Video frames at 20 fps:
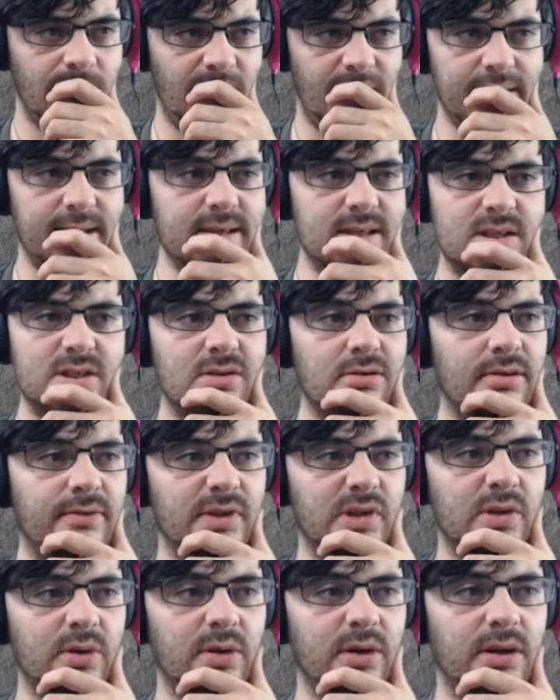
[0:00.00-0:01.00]
Like, this is your
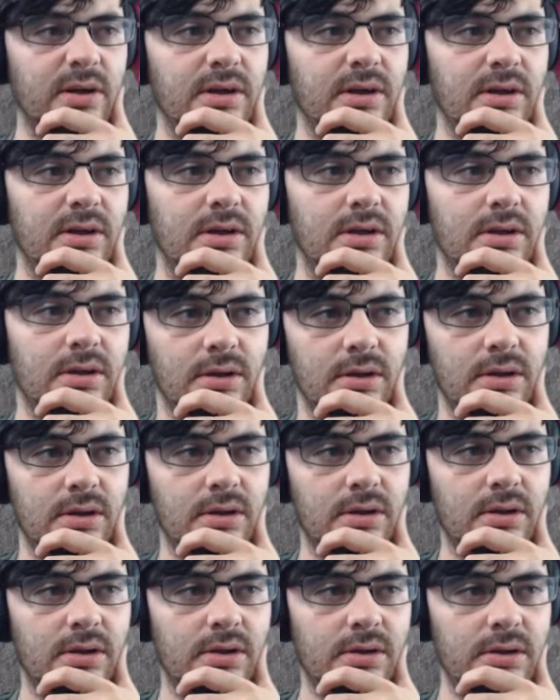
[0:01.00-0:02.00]
inventory.
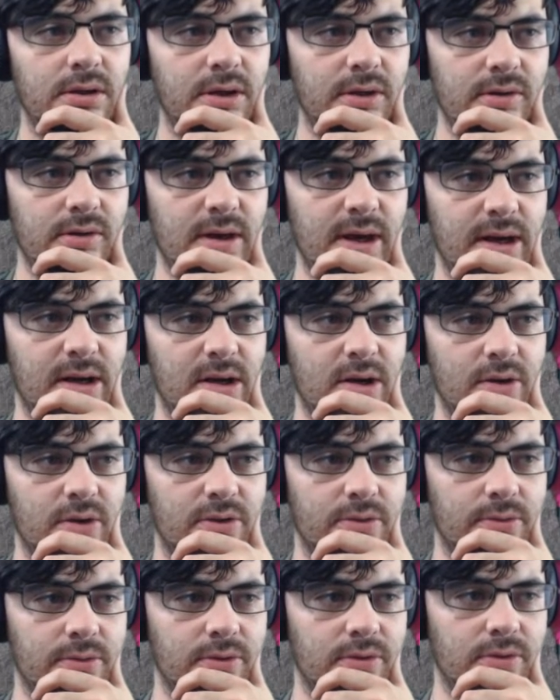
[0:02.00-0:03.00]
You know, you got to go
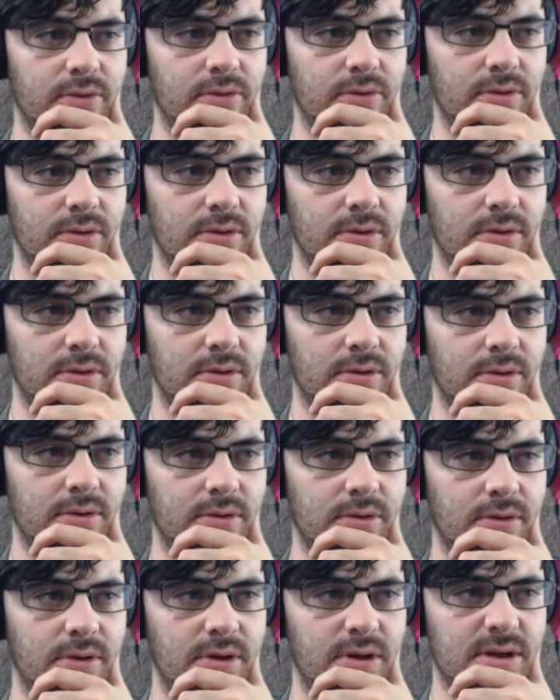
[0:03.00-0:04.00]
through
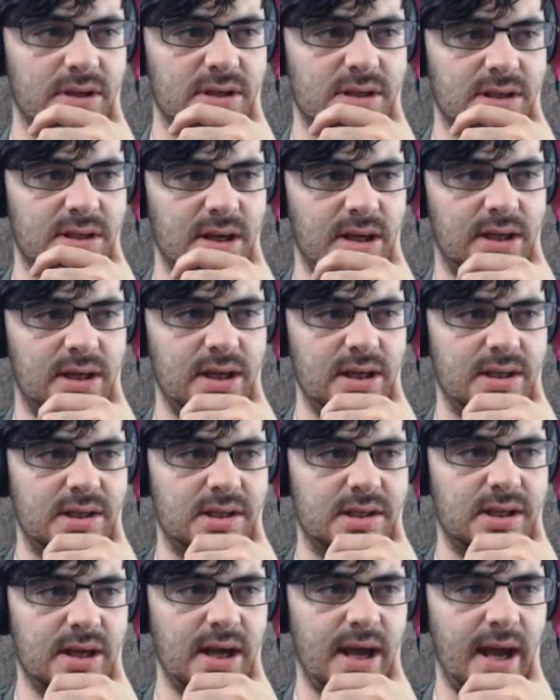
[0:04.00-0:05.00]
and select
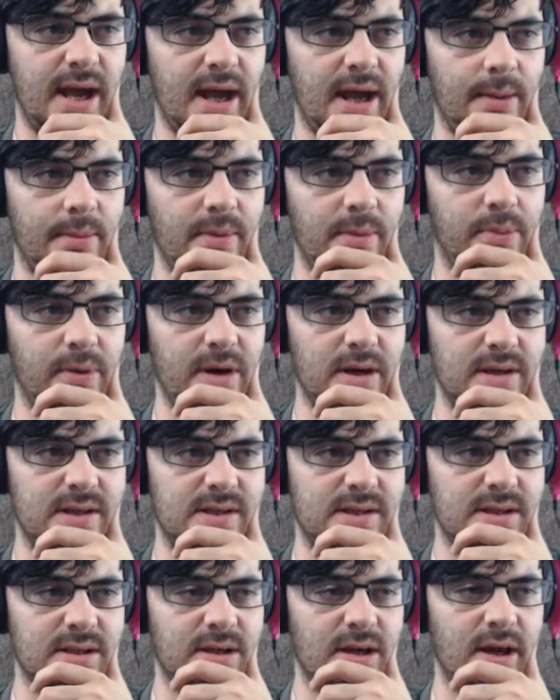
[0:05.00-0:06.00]
each tab. It
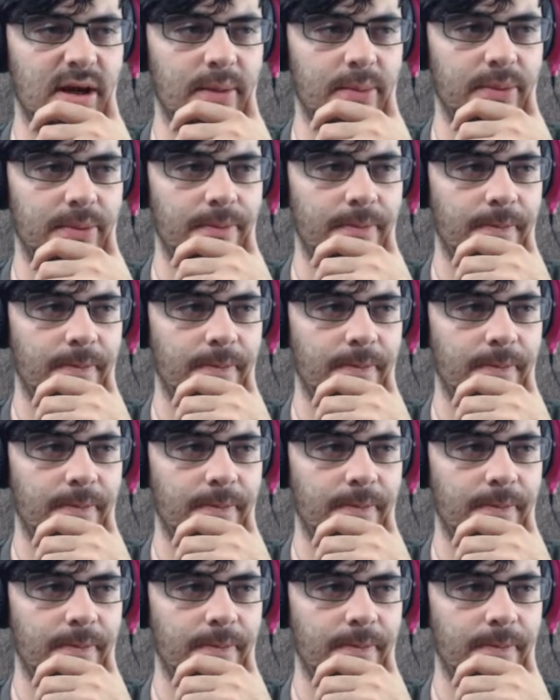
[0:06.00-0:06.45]
breaks it up,